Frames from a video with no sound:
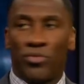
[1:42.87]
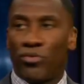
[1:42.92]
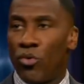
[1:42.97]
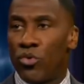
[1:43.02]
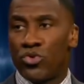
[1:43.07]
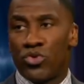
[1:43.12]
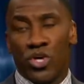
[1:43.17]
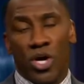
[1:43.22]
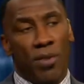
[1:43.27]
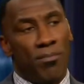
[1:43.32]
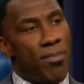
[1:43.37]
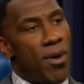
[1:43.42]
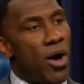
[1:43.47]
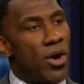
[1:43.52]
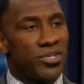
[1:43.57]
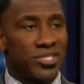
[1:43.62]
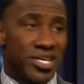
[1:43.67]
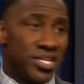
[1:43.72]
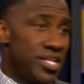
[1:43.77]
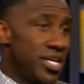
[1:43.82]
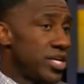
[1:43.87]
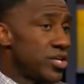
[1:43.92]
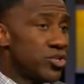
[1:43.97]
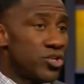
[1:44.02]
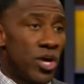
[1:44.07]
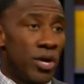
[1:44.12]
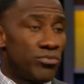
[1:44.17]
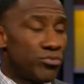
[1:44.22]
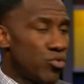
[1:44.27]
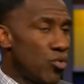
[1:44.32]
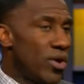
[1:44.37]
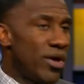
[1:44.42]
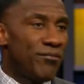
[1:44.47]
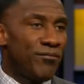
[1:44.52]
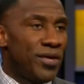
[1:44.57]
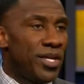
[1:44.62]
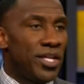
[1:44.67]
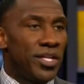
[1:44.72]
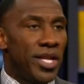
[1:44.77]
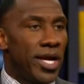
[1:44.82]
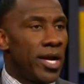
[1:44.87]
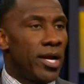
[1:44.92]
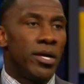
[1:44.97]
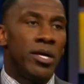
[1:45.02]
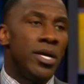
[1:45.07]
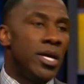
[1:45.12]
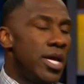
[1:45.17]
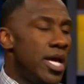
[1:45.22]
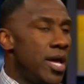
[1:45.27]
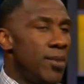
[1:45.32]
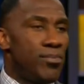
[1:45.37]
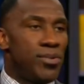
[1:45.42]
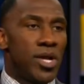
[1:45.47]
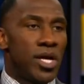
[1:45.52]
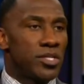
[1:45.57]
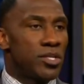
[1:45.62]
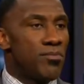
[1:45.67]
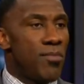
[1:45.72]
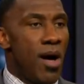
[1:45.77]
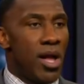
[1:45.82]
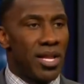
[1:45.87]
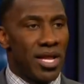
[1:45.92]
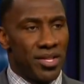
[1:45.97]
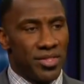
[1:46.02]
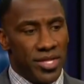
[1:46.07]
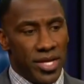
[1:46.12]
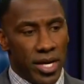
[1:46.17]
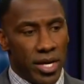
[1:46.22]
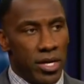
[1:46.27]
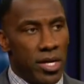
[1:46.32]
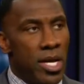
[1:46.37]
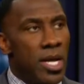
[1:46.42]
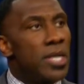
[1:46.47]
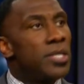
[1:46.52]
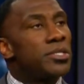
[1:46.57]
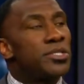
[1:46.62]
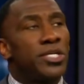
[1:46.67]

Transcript: They throw jump balls because he could jump 12 feet in there and pluck the ball out of there.